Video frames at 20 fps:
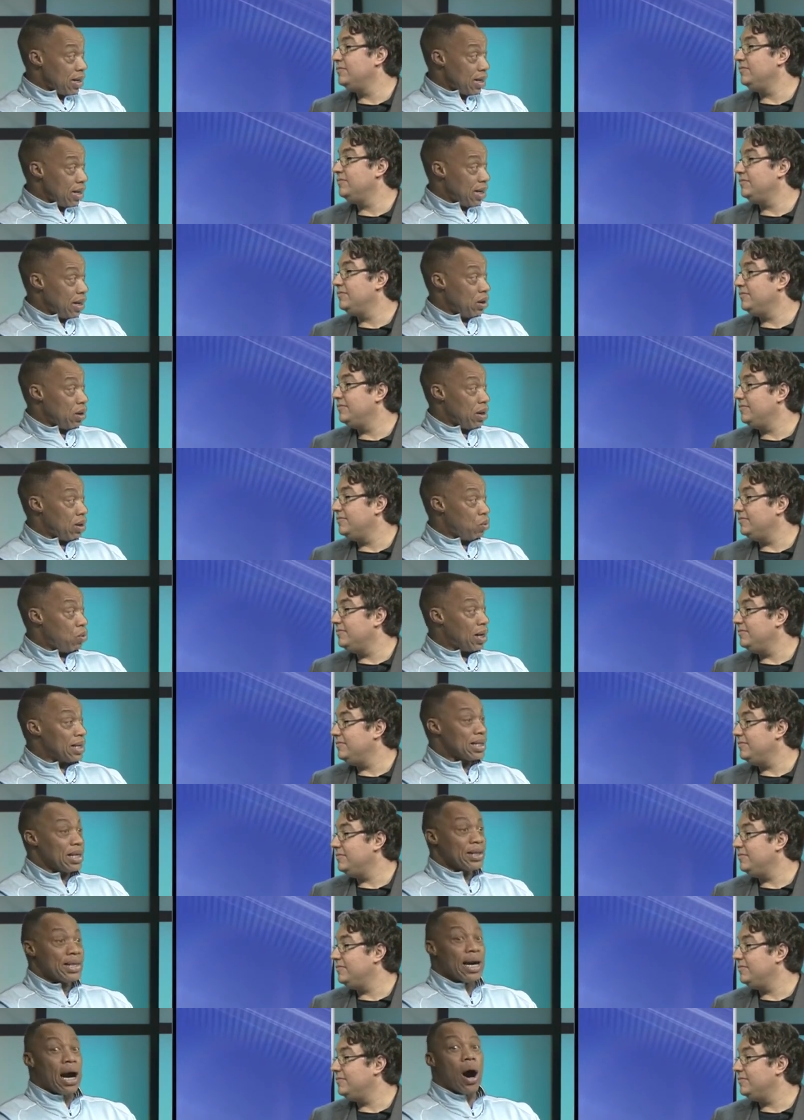Speaker 1: It, it
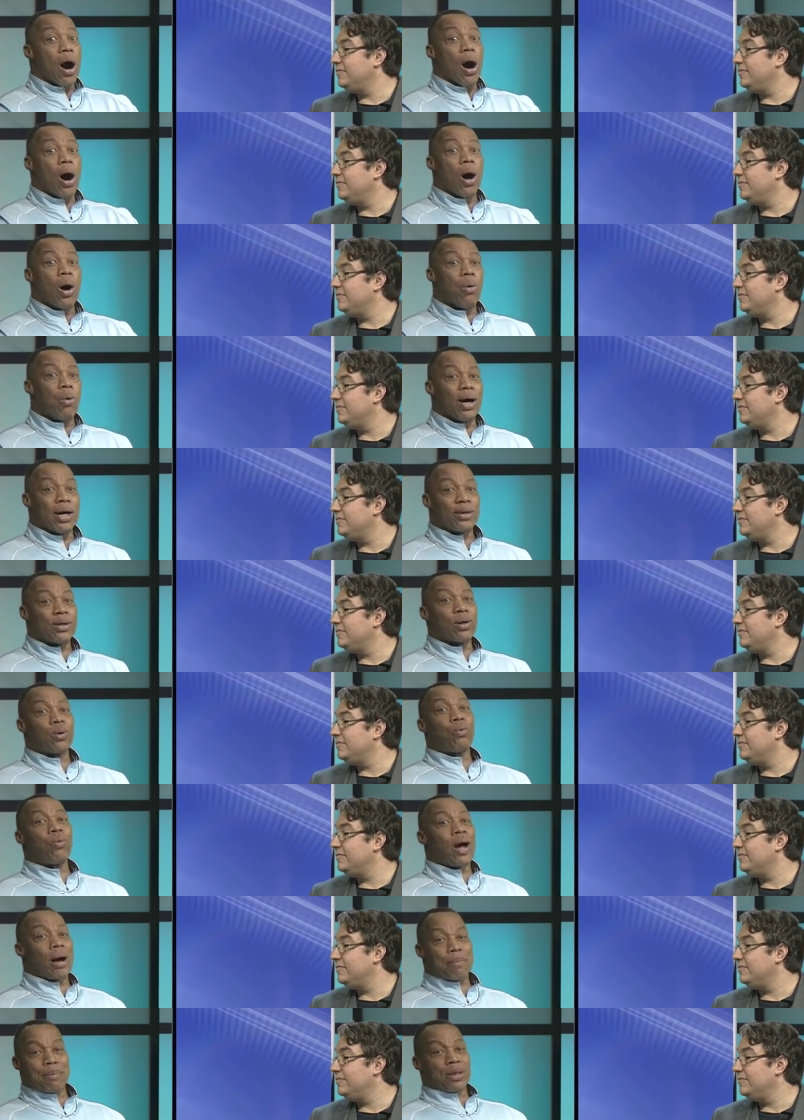wasn't the
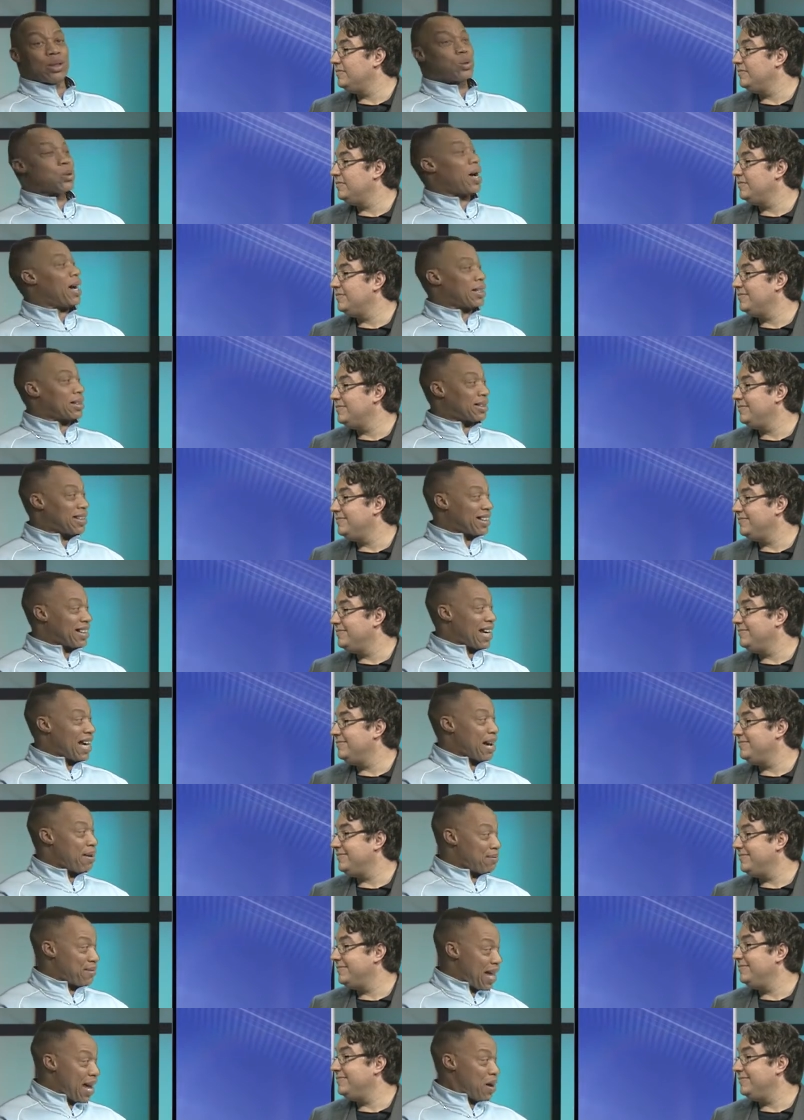all-weather rubber tracks that they
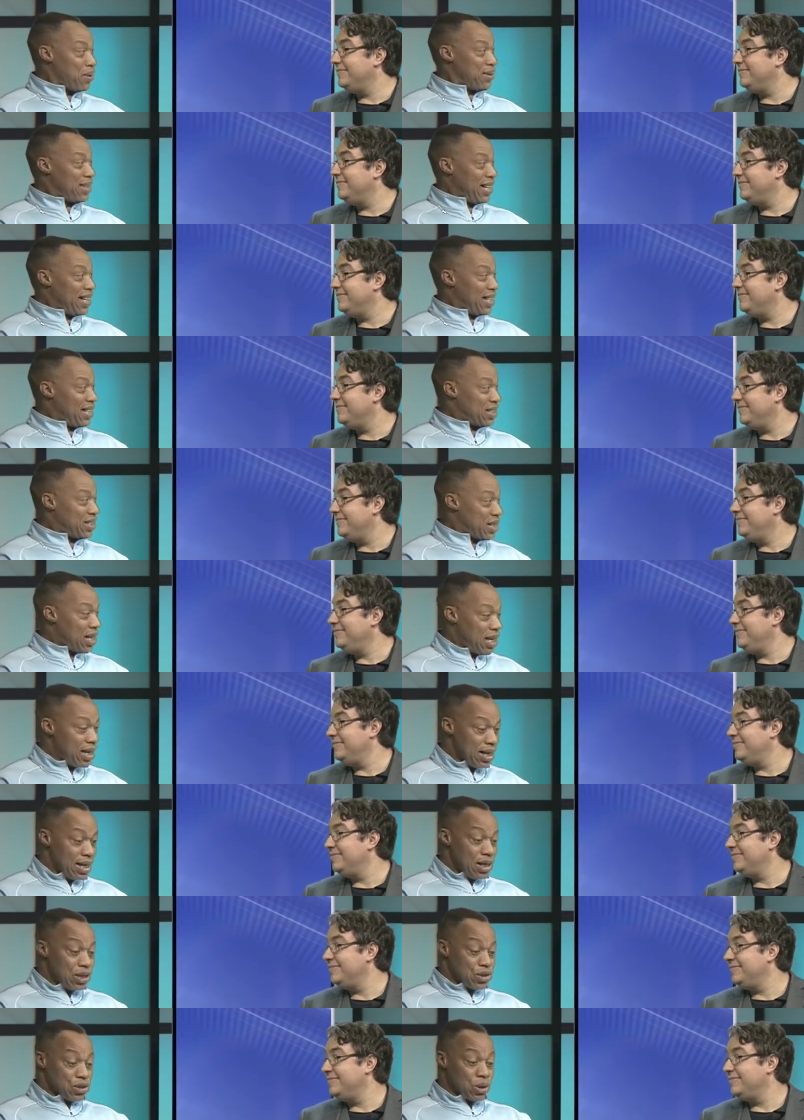have nowadays. Mm-hmm.
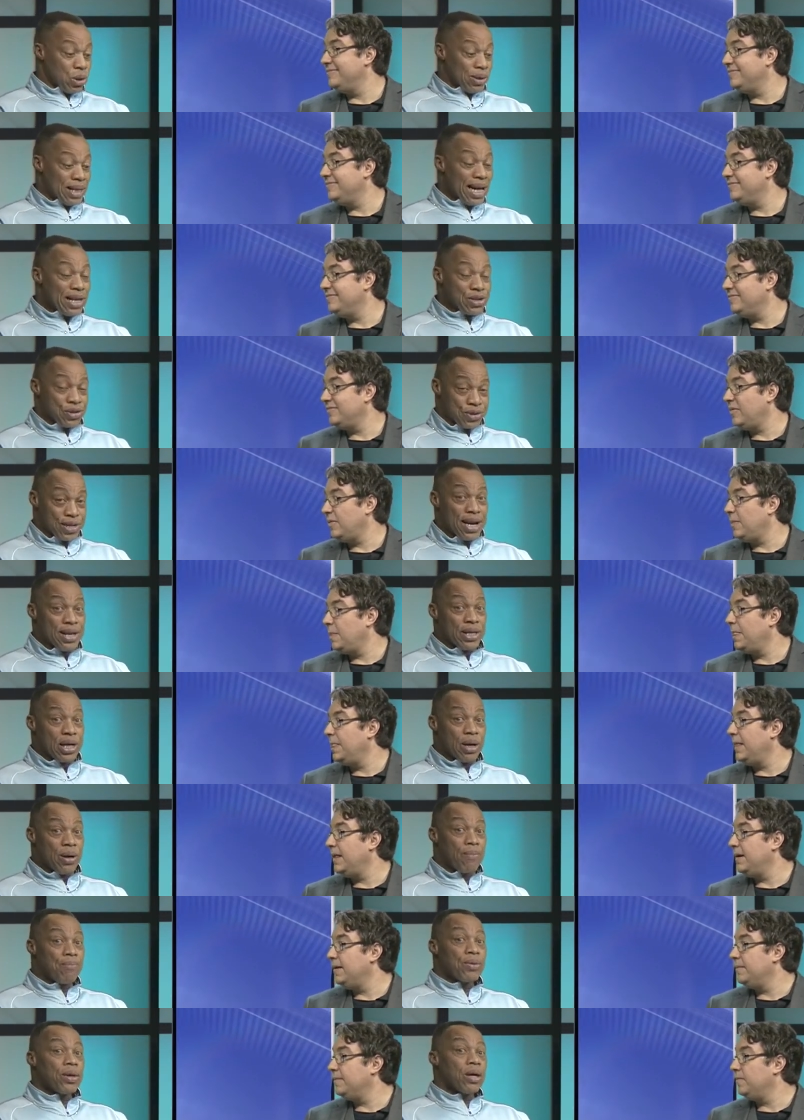So that
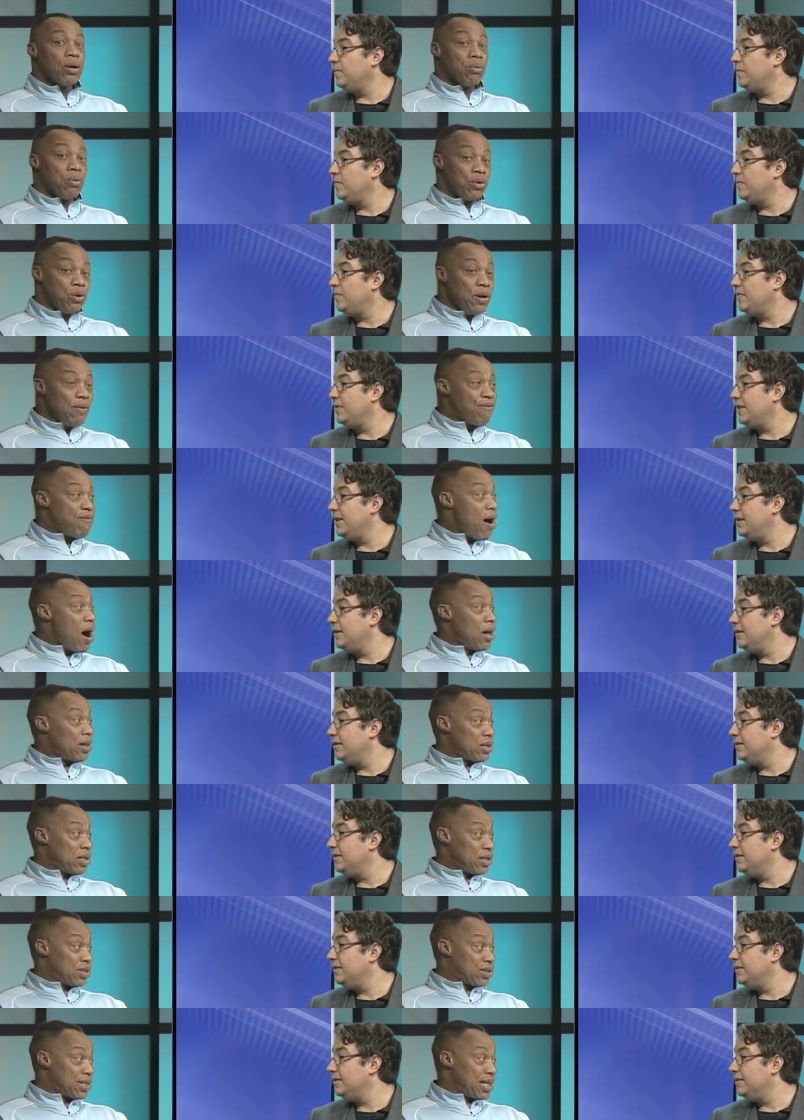cinder, when you
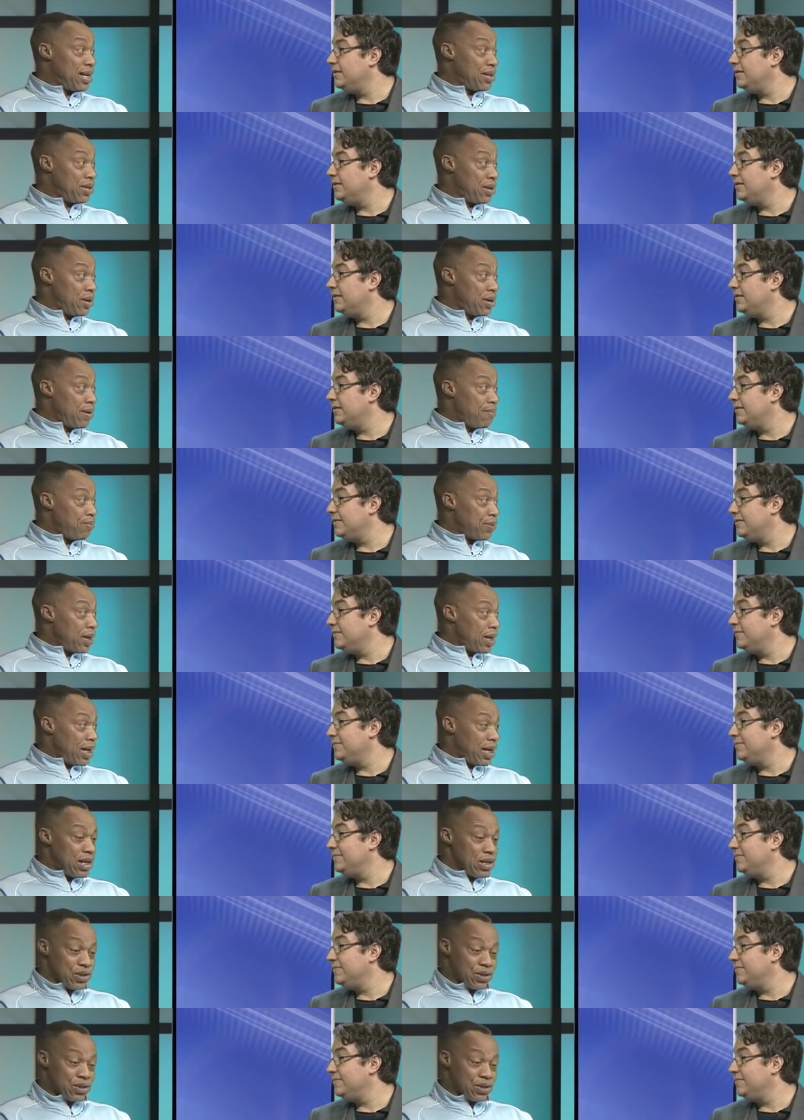fall in the cinder, it'll